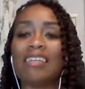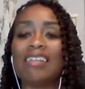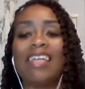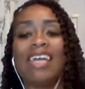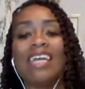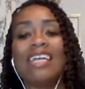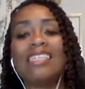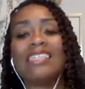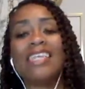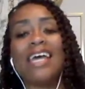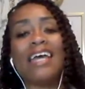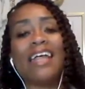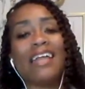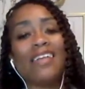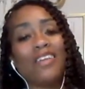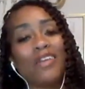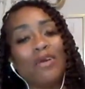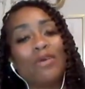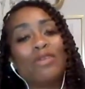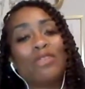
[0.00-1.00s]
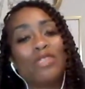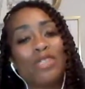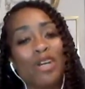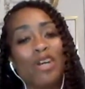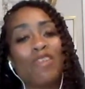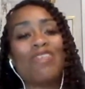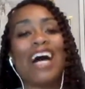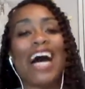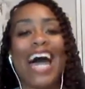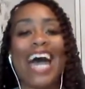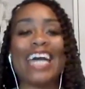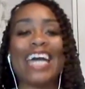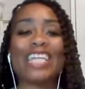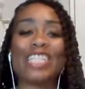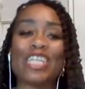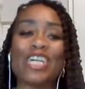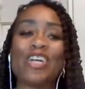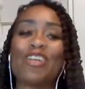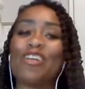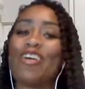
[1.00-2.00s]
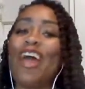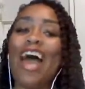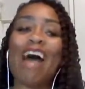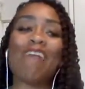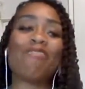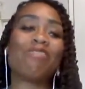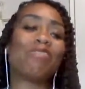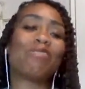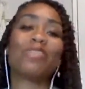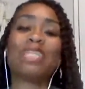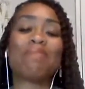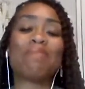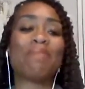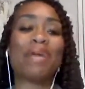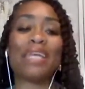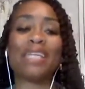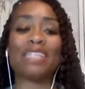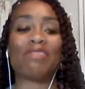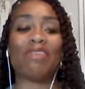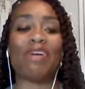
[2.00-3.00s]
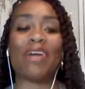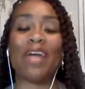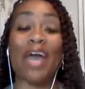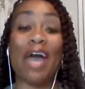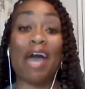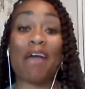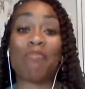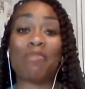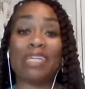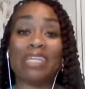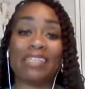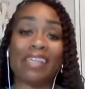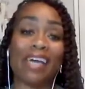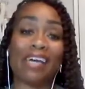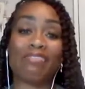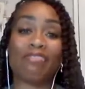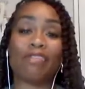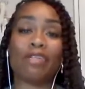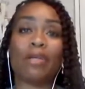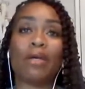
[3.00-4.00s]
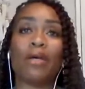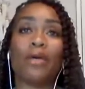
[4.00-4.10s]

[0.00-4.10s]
things that don't serve our highest good or haven't really made us very happy in life,